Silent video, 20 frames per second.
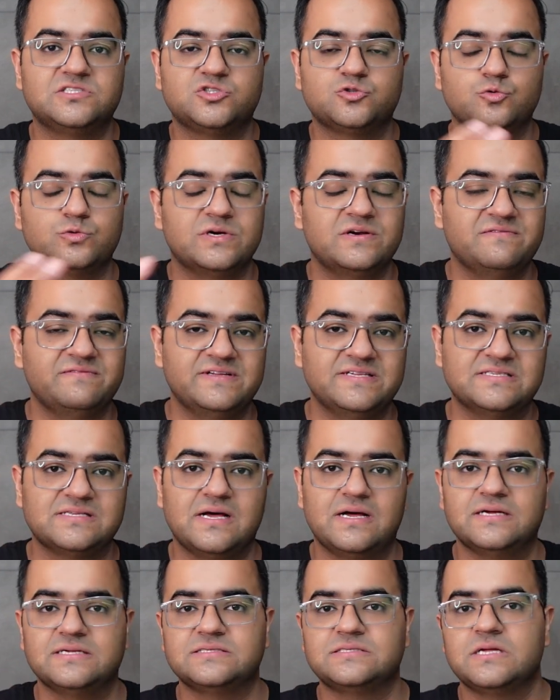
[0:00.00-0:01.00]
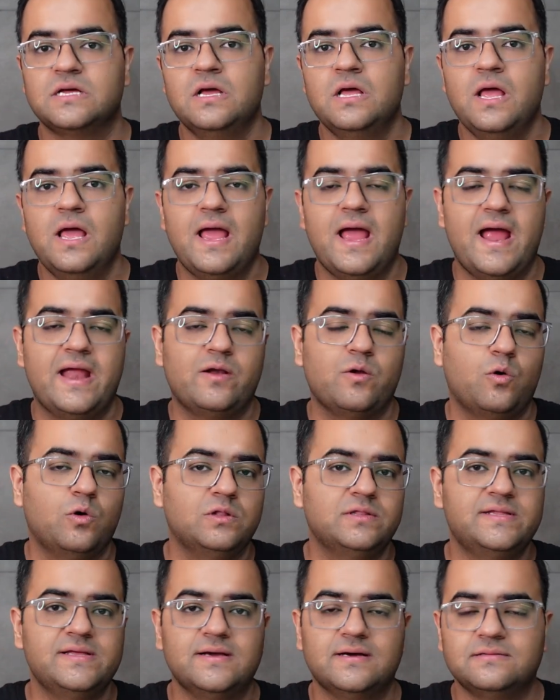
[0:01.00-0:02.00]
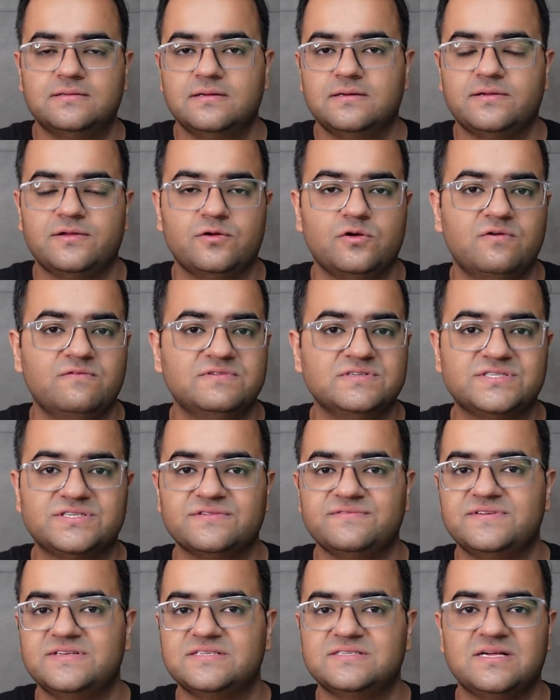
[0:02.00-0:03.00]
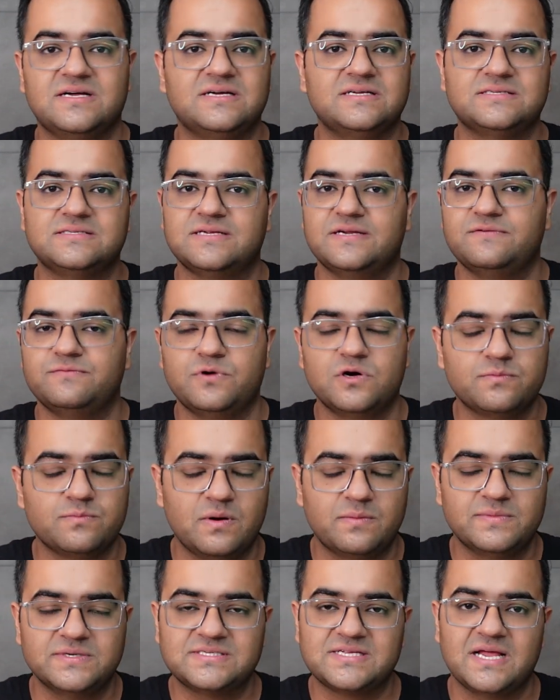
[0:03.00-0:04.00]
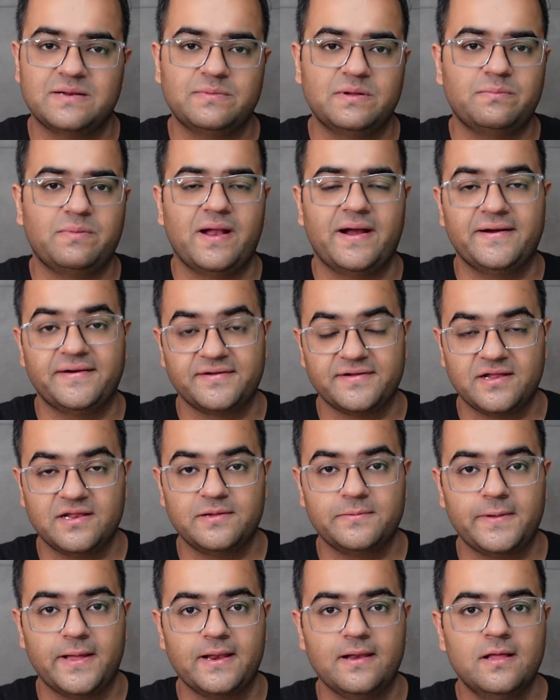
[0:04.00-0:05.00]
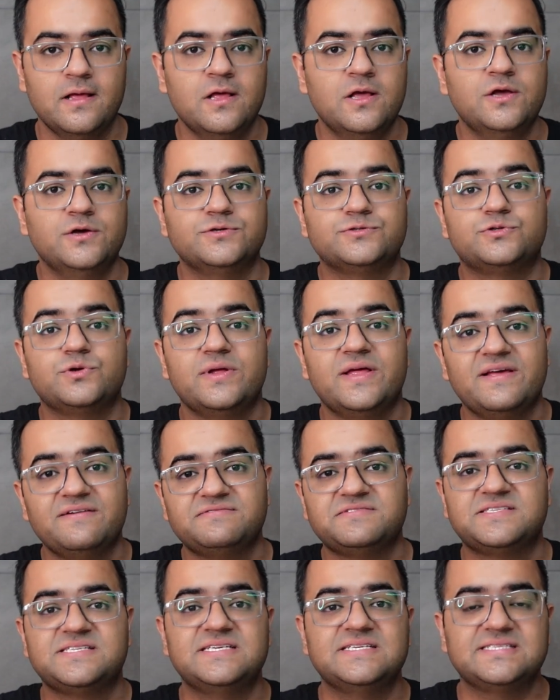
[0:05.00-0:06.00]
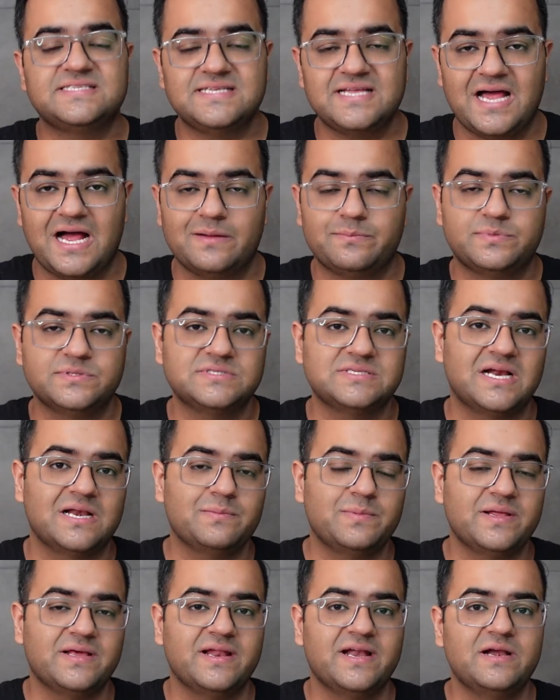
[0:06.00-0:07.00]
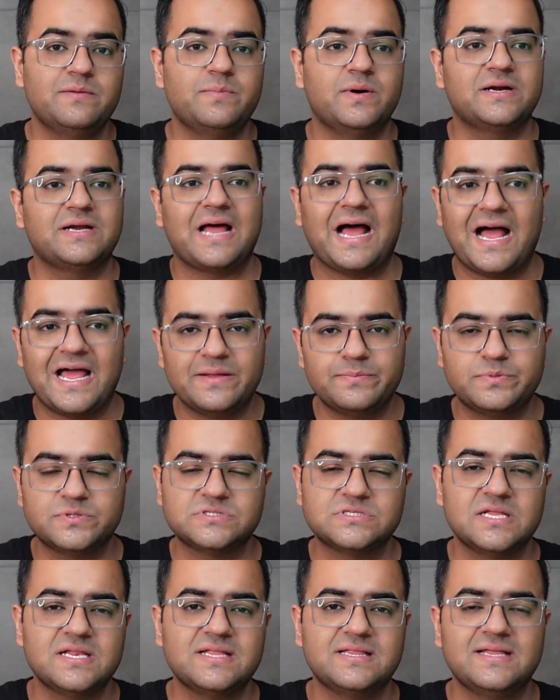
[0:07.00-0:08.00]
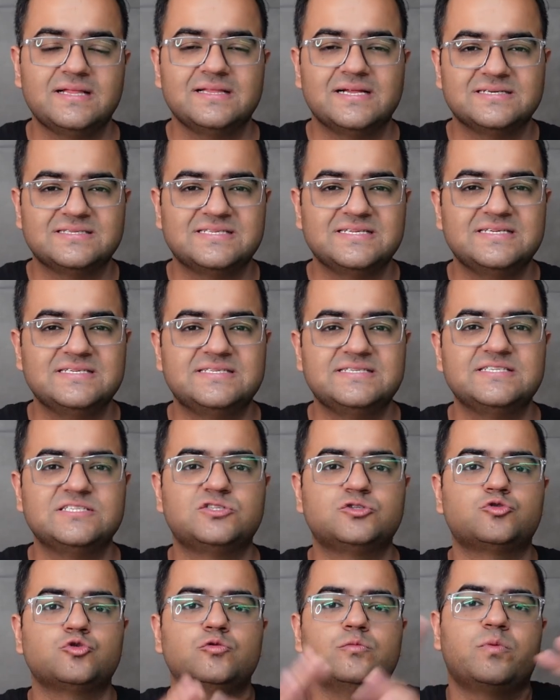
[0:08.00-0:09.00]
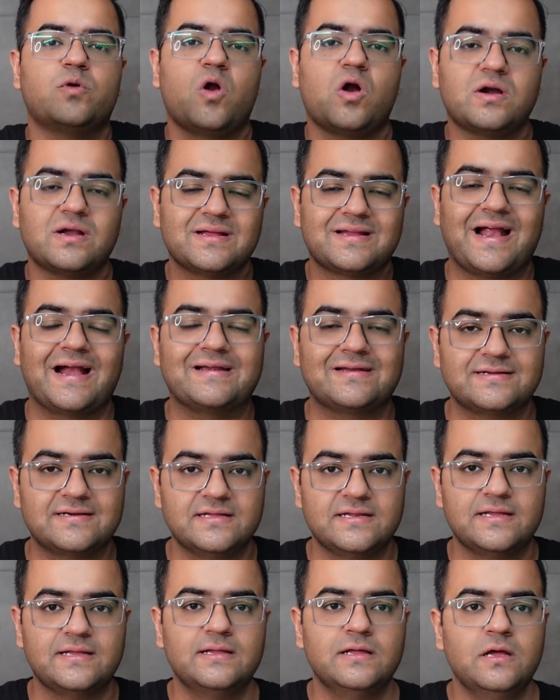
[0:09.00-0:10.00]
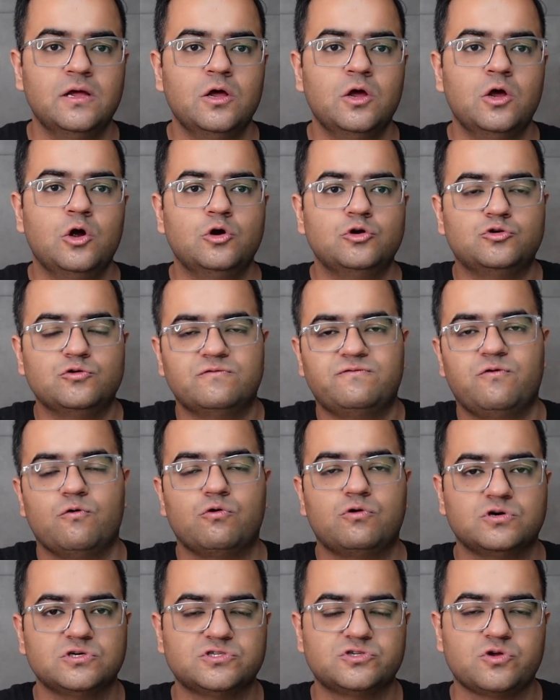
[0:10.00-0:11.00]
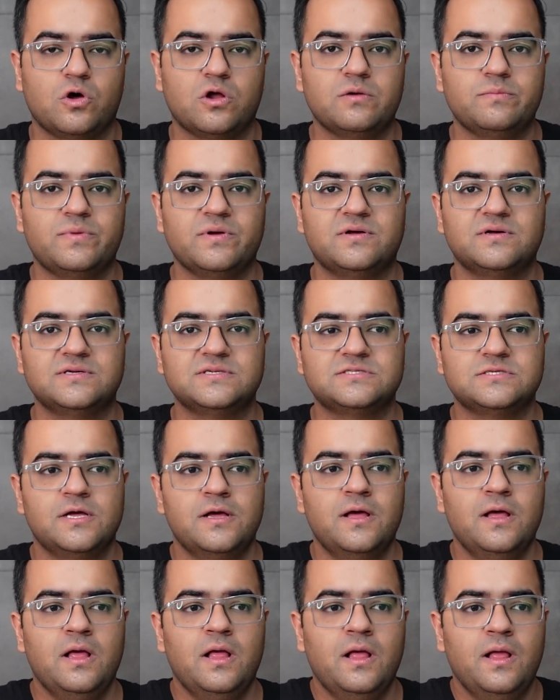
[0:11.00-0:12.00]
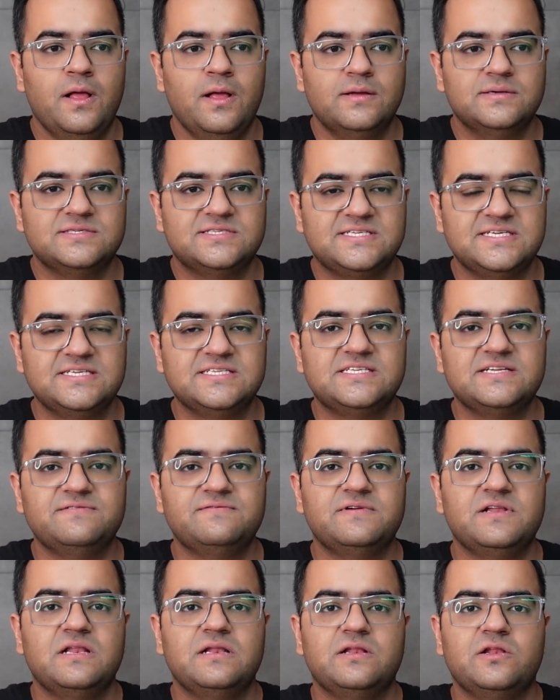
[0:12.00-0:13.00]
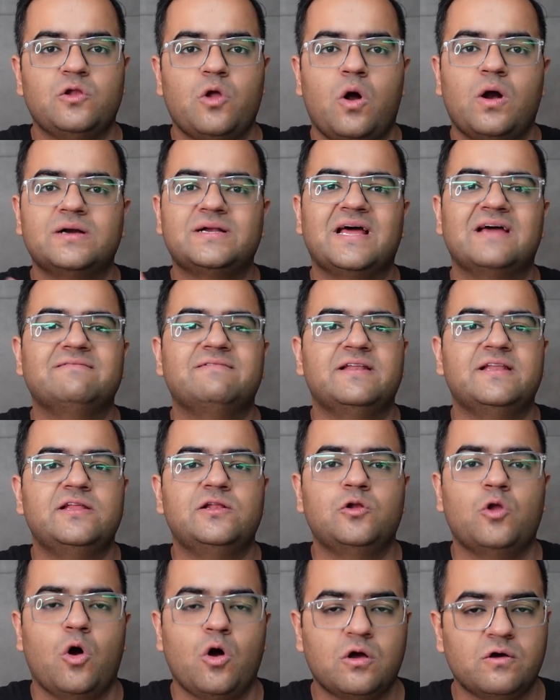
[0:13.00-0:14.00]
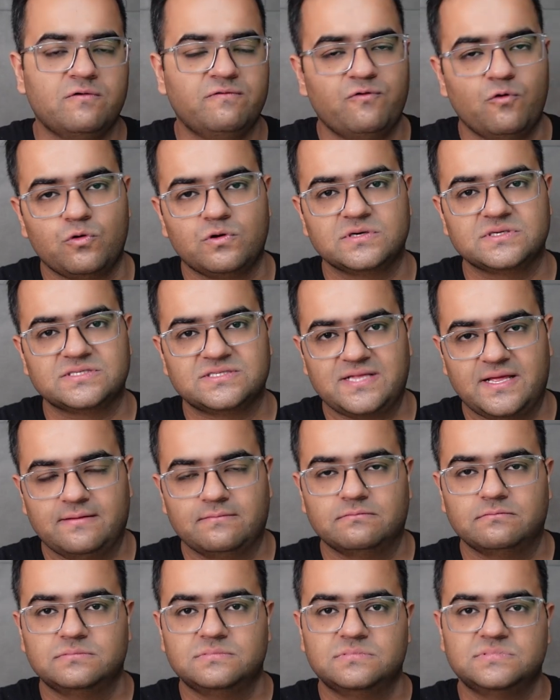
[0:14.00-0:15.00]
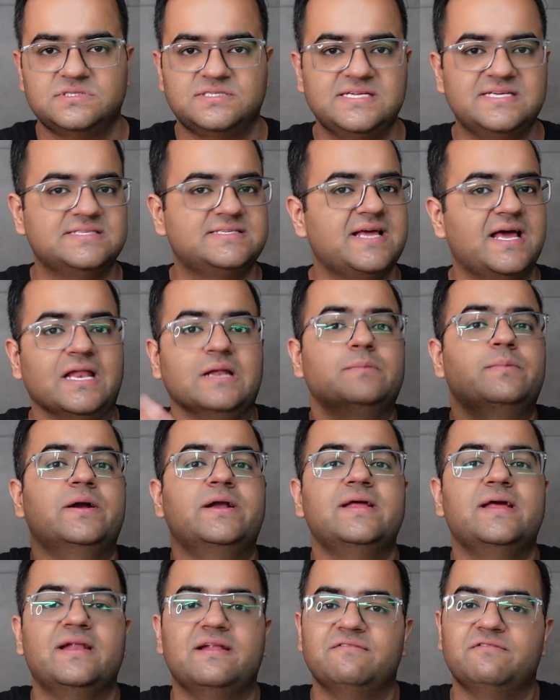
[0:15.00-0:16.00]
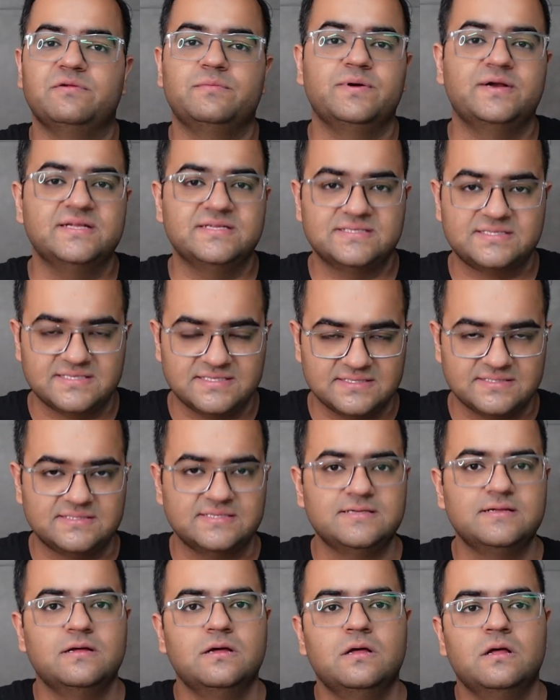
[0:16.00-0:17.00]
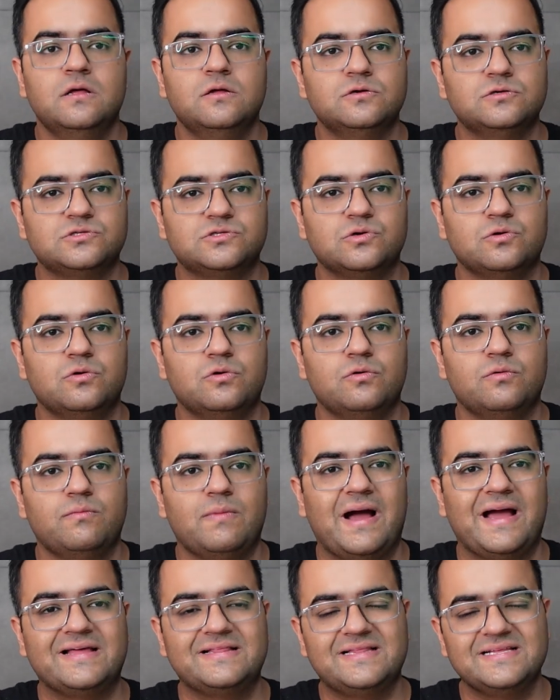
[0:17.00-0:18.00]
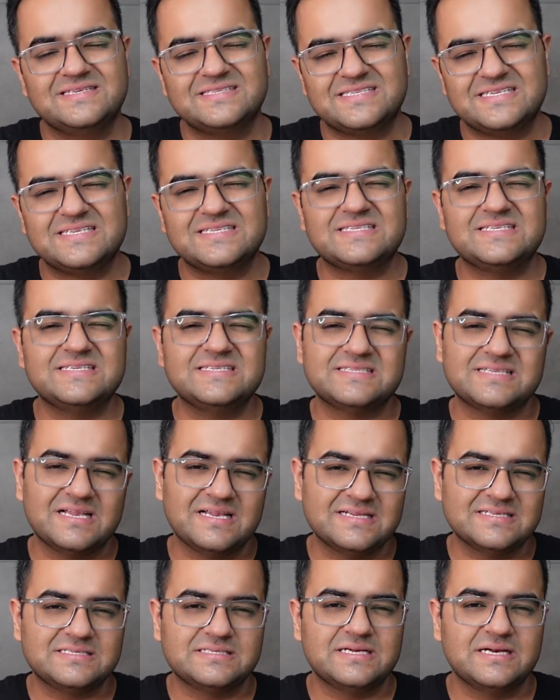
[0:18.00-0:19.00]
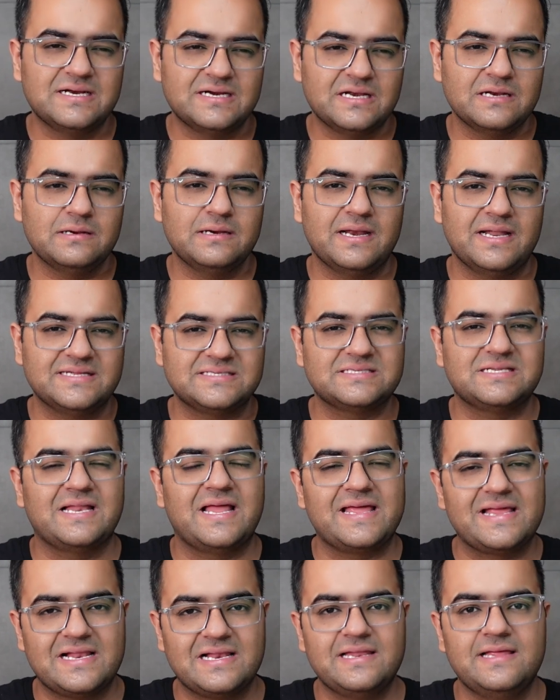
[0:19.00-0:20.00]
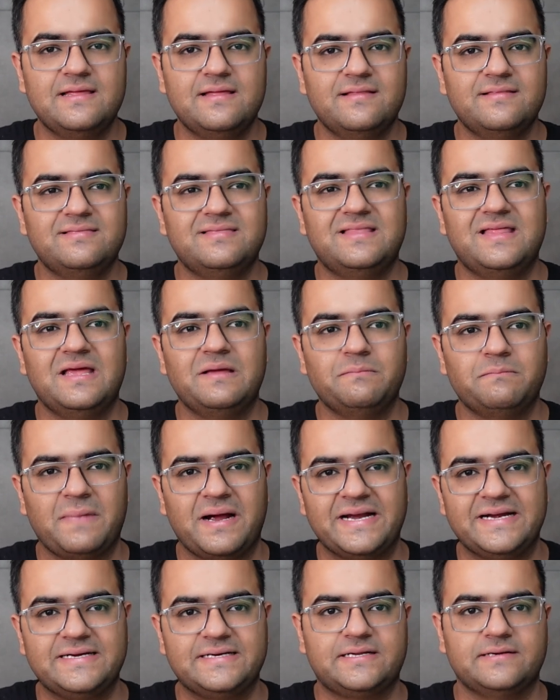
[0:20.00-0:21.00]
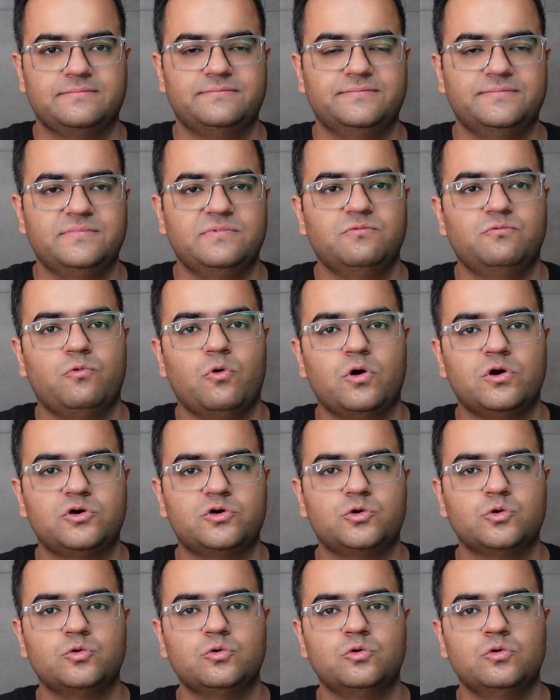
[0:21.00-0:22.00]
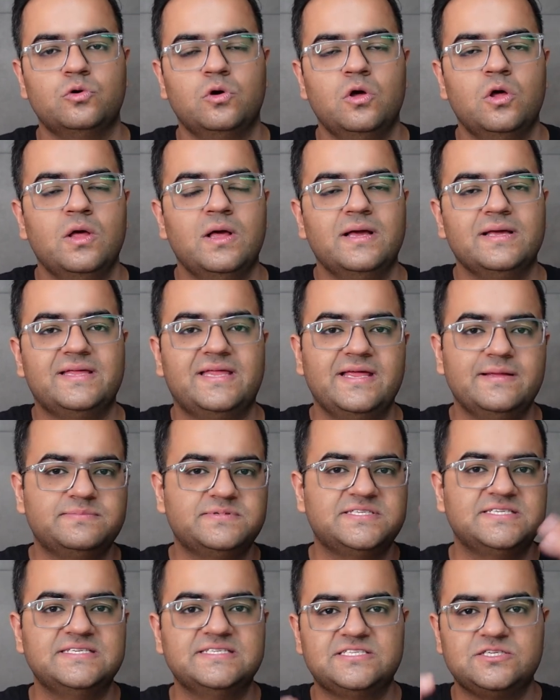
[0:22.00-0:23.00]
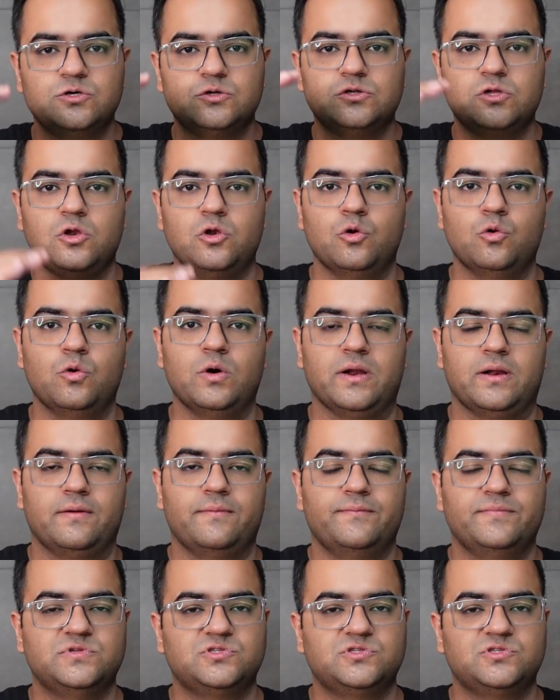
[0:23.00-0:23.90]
Student visas and all the other, you know, visitor visas and work permits can be planned really well. So if C E C happens, that will be great. But I personally think that C E C is too broad a category to focus on, because C E C will not have any knock focus then. C E C, anybody and everybody is C E C. So I think C E C is a less, little less likely. They might want to keep C E C on the lower.